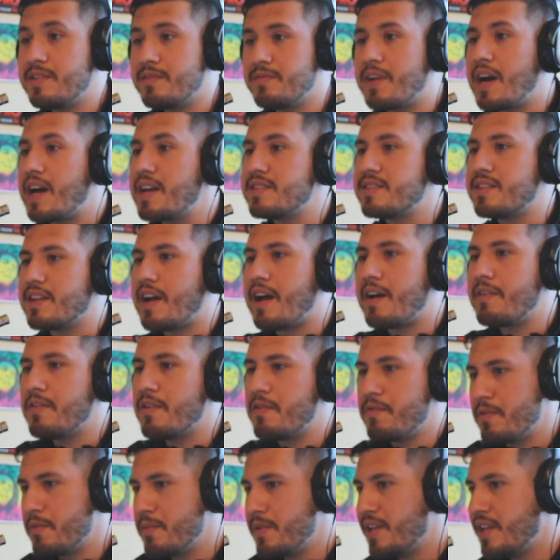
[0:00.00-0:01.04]
advice that I've
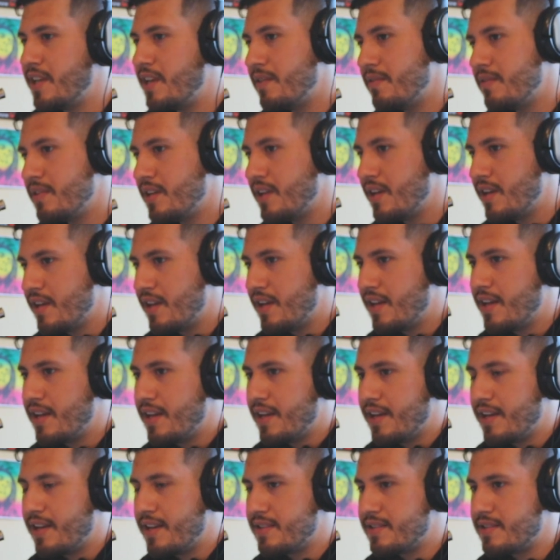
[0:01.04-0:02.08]
ever been given
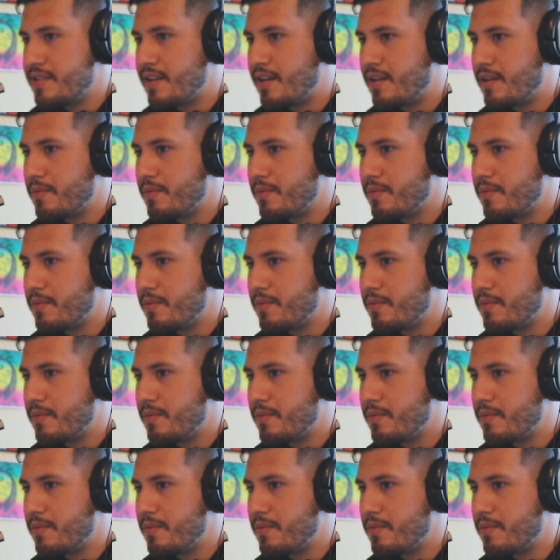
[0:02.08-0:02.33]
is